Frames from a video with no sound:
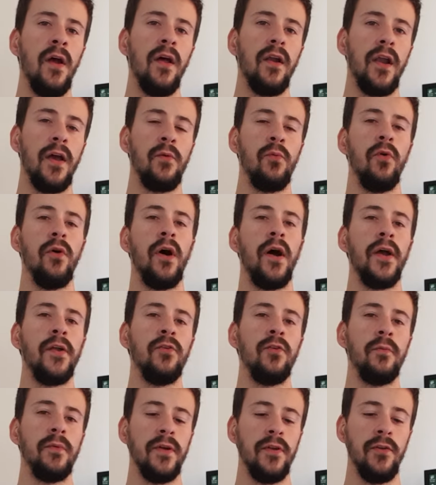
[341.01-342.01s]
like what I
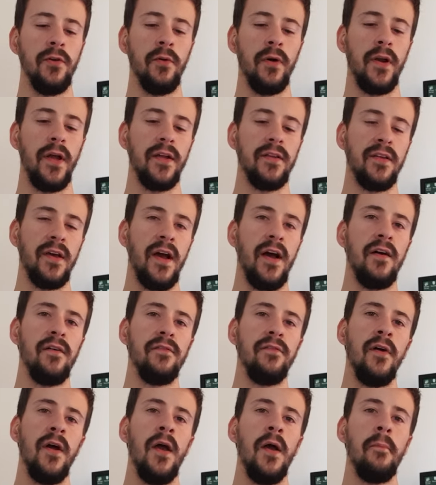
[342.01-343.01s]
normally do, I like to
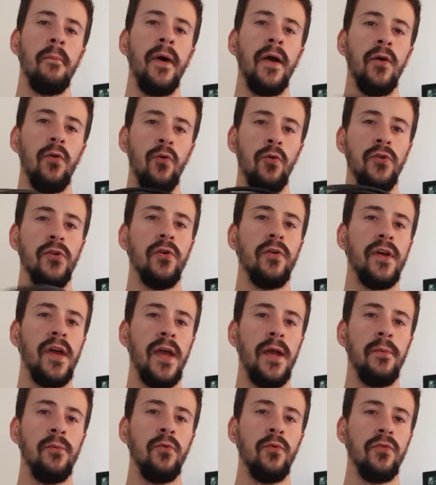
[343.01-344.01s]
have my audio
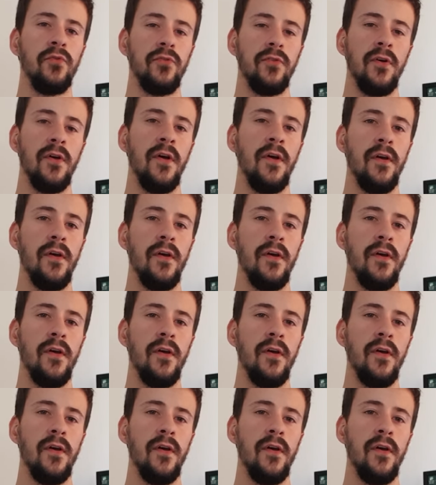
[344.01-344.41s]
cables